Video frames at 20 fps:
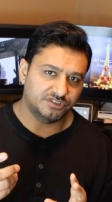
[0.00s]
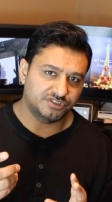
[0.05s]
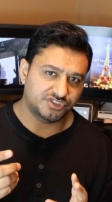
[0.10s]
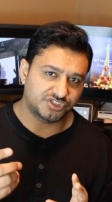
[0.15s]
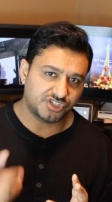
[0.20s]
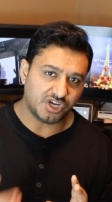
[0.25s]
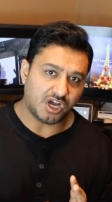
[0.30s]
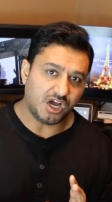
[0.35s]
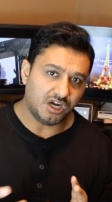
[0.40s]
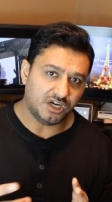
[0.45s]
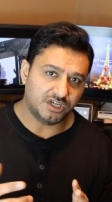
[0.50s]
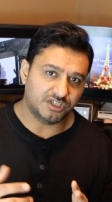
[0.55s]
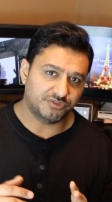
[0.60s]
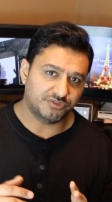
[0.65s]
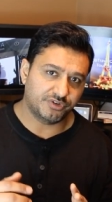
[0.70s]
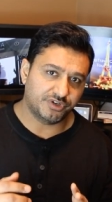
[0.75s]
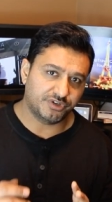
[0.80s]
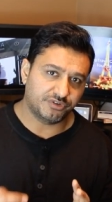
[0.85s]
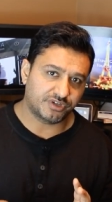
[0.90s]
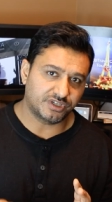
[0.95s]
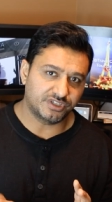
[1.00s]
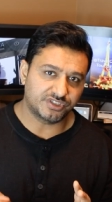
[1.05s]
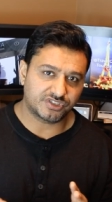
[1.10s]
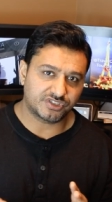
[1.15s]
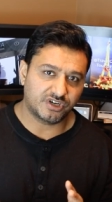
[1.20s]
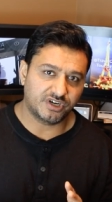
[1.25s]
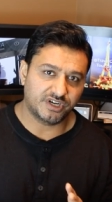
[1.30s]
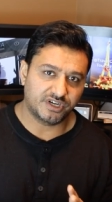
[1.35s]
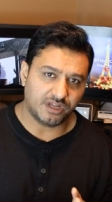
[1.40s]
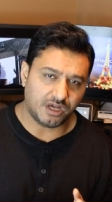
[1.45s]
charge where you can
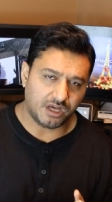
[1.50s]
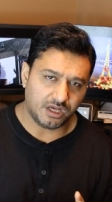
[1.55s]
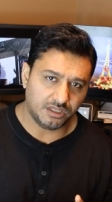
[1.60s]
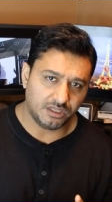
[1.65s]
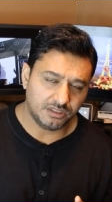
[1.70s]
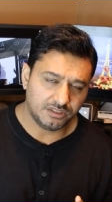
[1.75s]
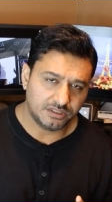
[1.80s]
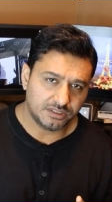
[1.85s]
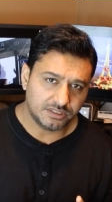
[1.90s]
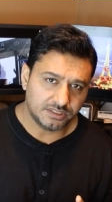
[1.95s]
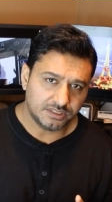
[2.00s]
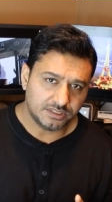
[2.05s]
turn it on,